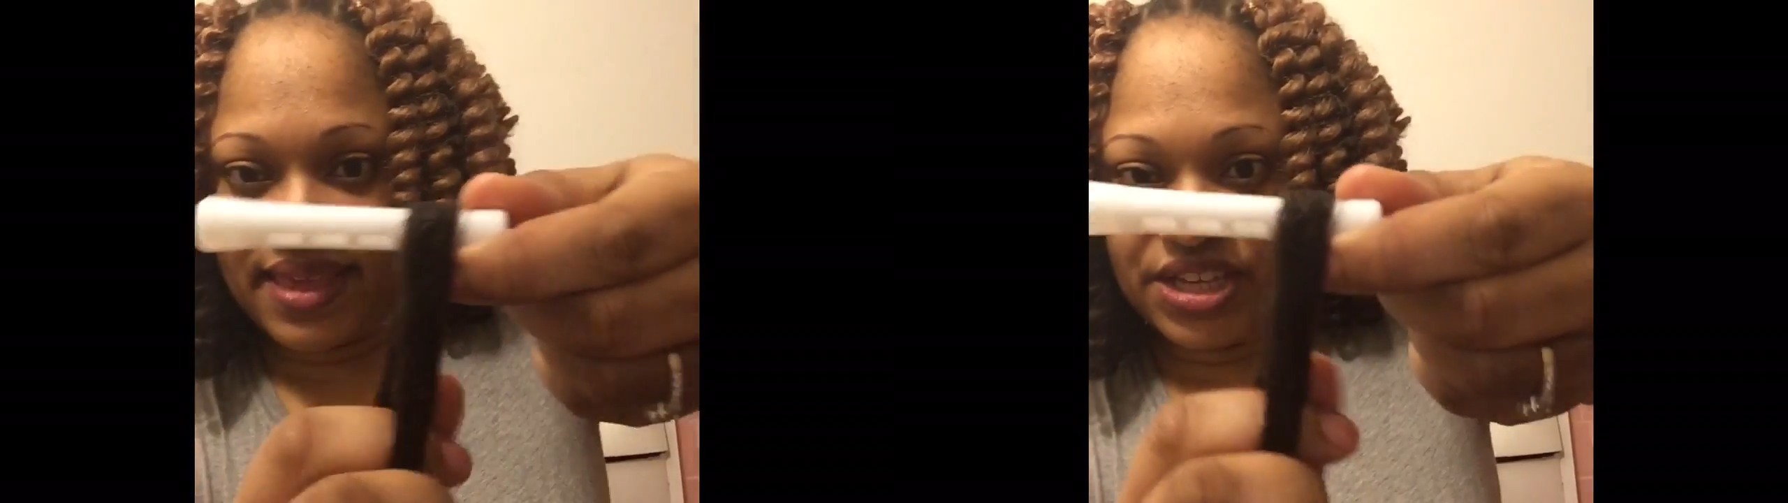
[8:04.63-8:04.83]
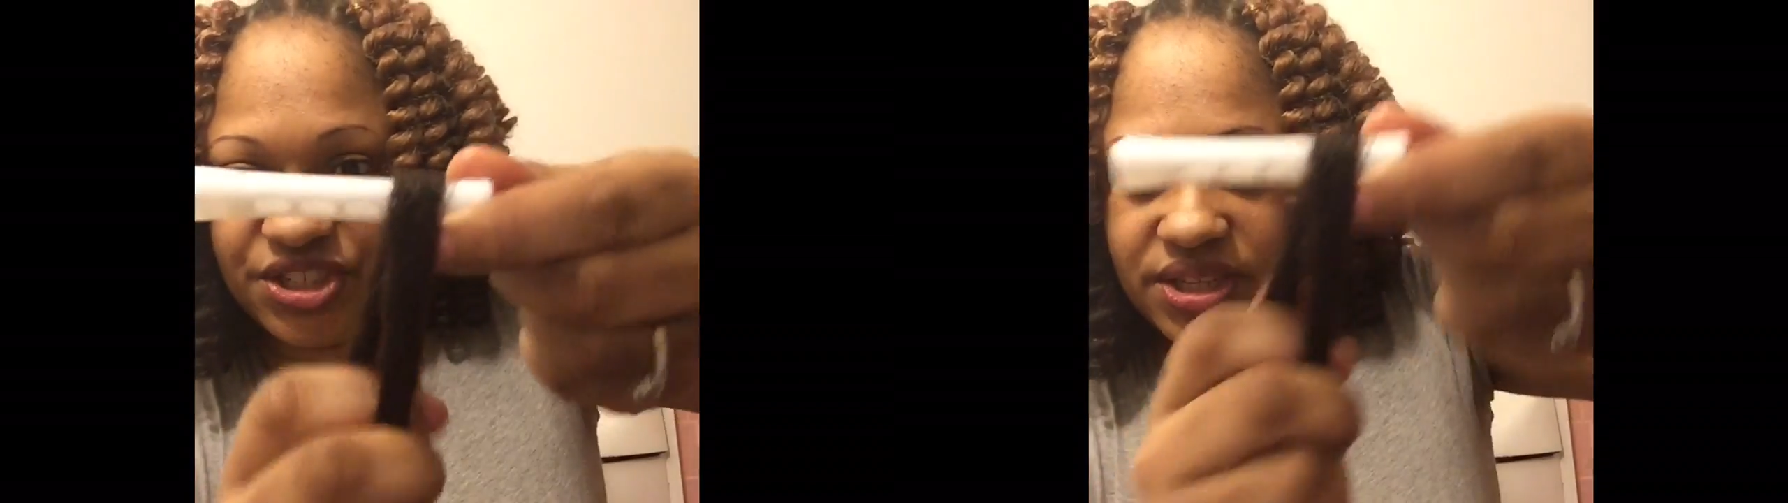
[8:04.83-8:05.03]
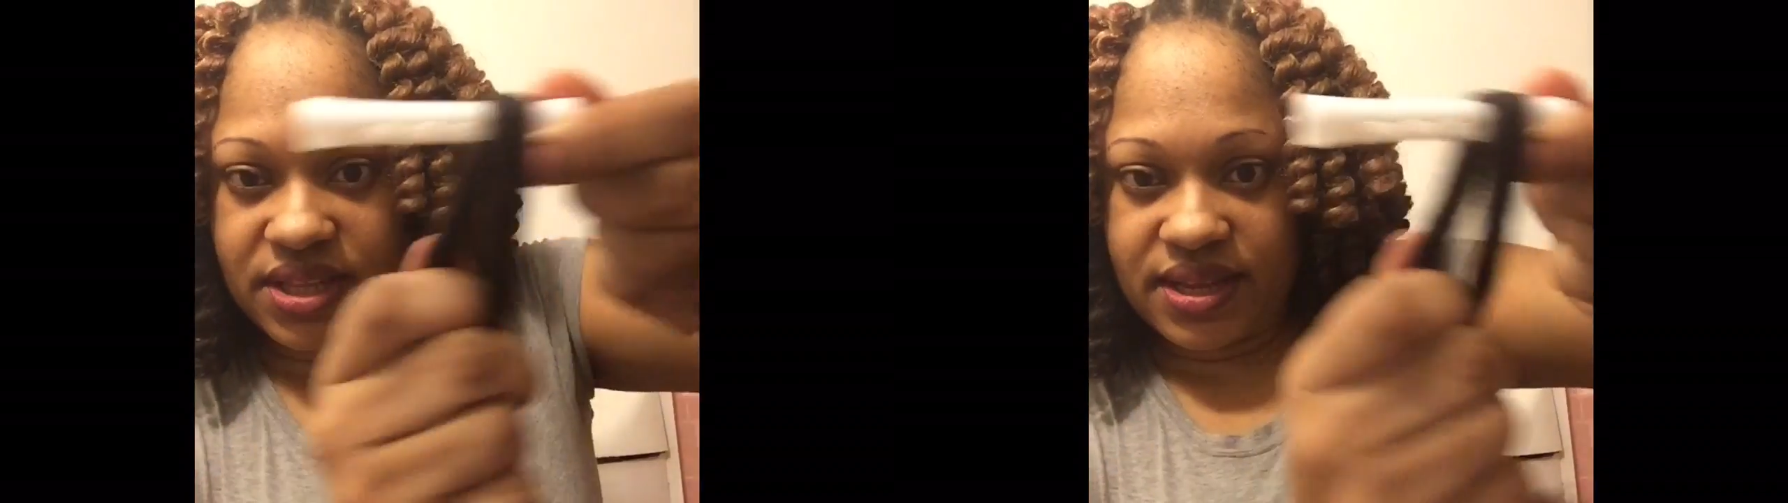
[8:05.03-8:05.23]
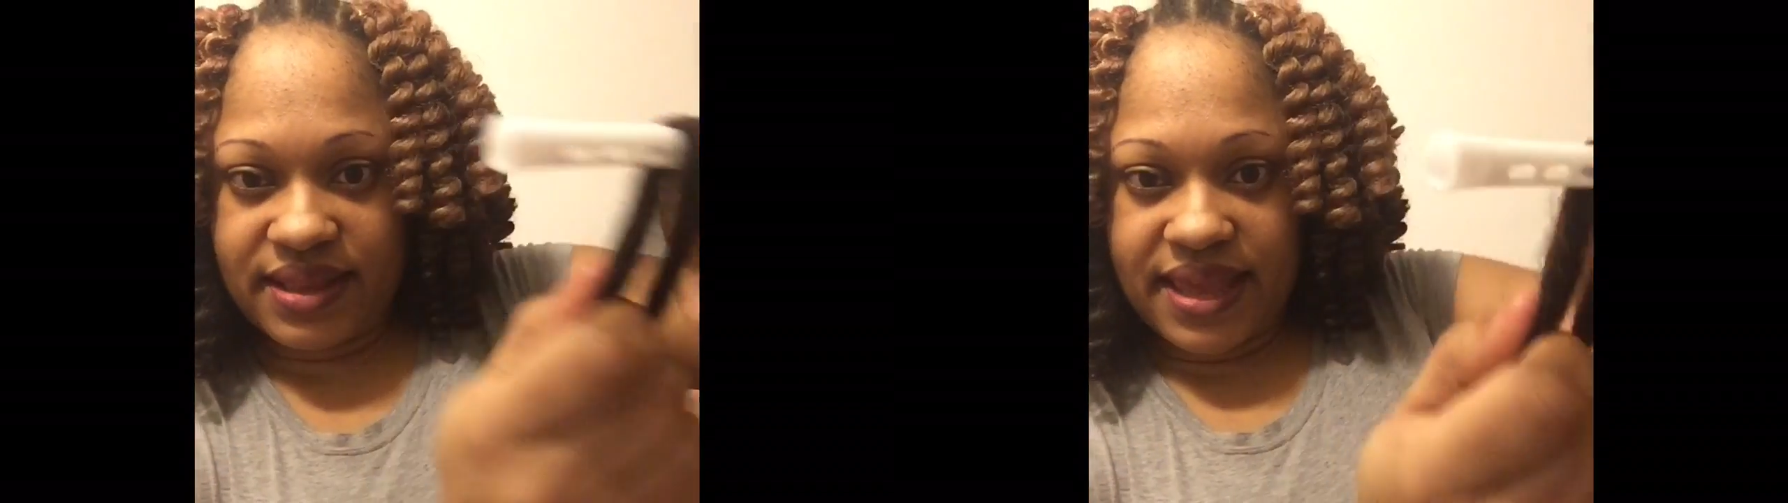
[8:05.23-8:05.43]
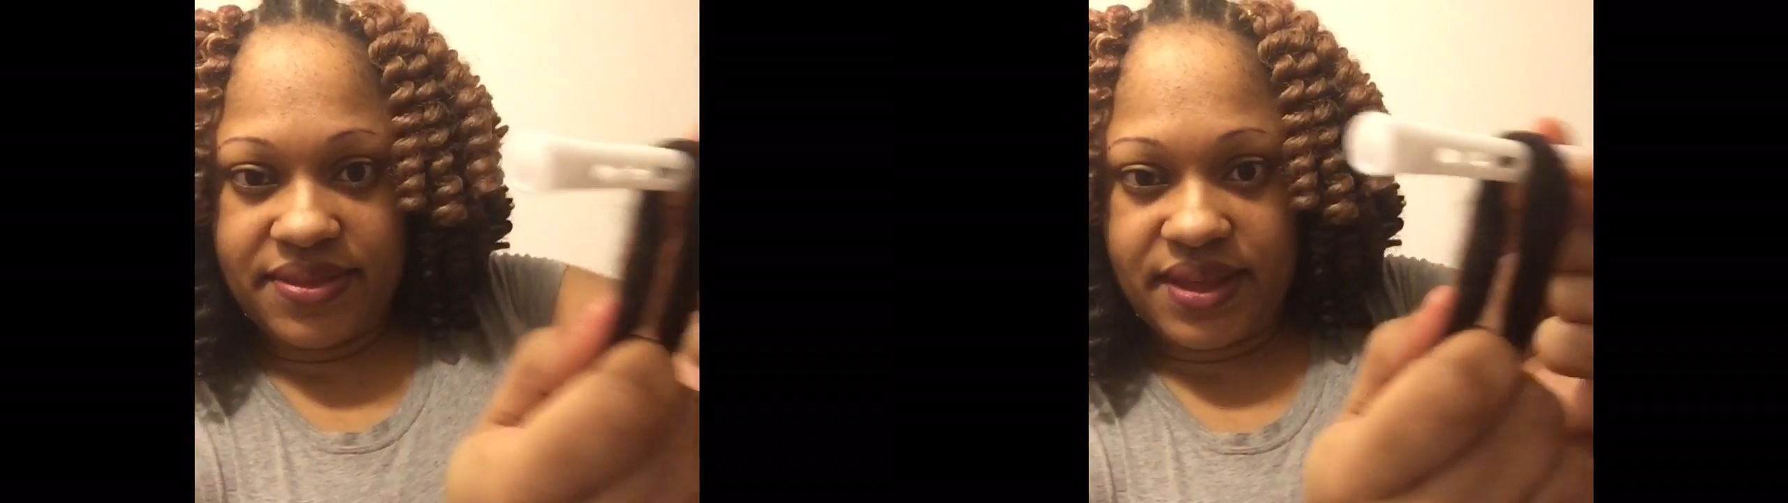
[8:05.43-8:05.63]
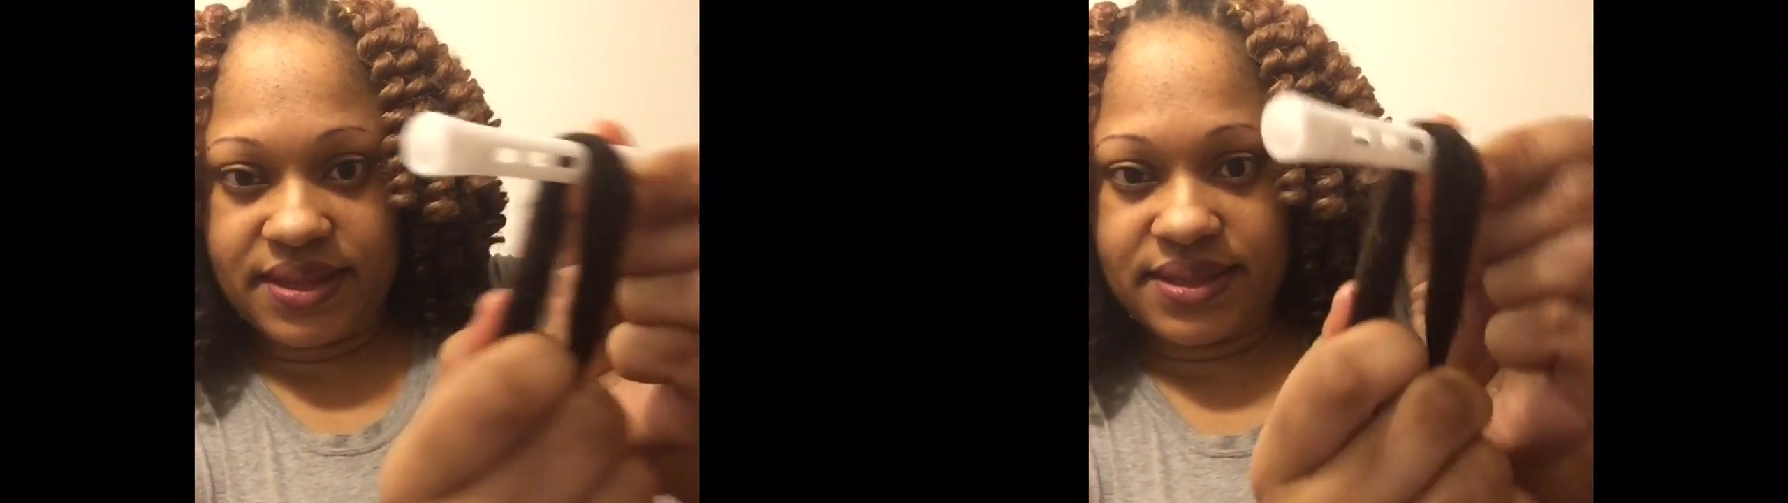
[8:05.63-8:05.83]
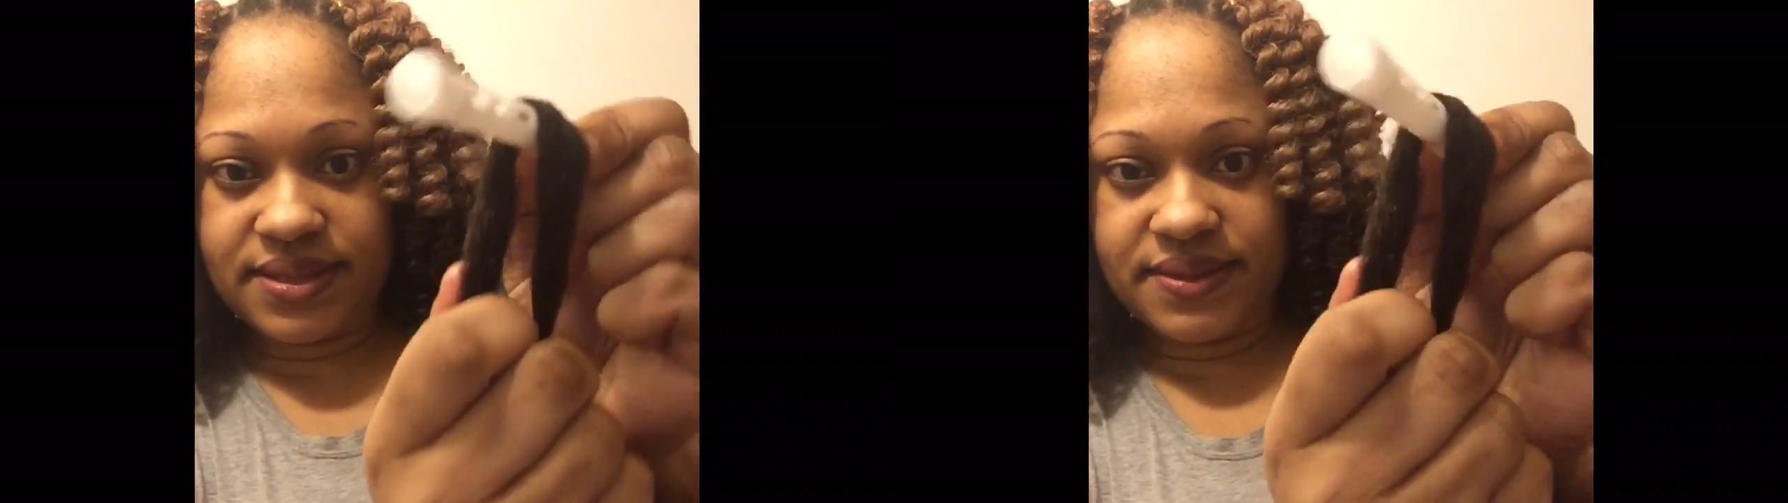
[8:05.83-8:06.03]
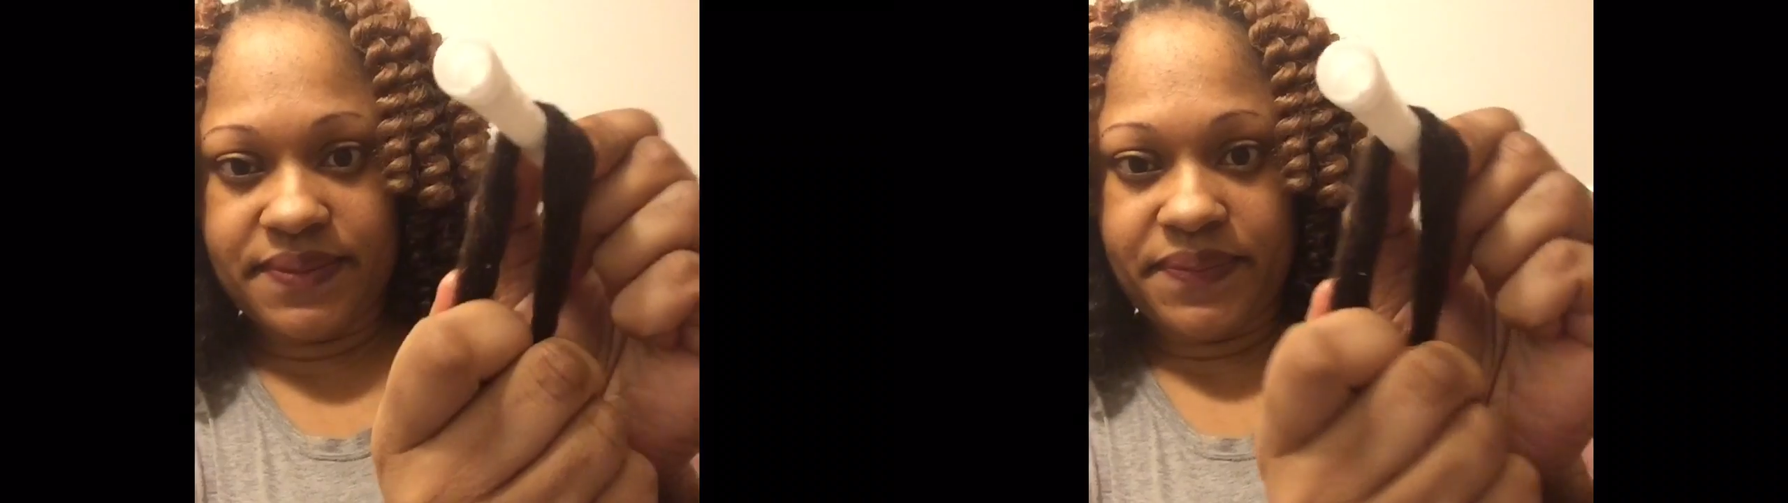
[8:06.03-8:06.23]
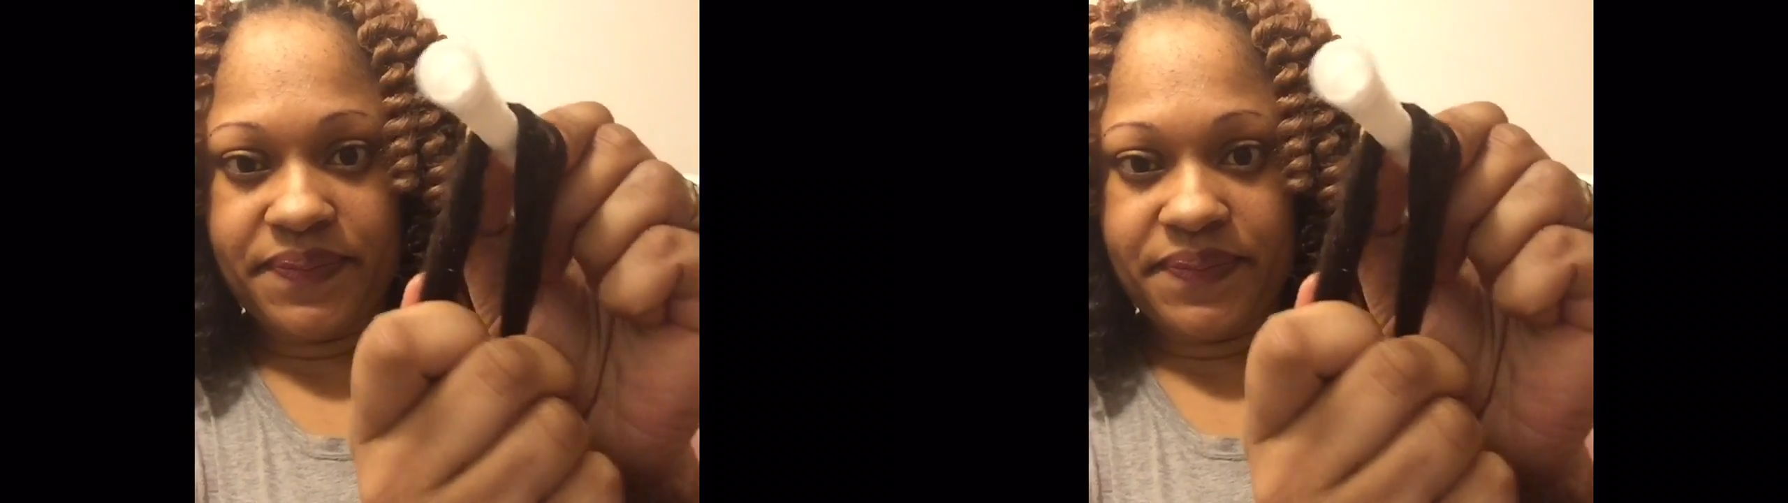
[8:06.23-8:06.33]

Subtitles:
it should look like this.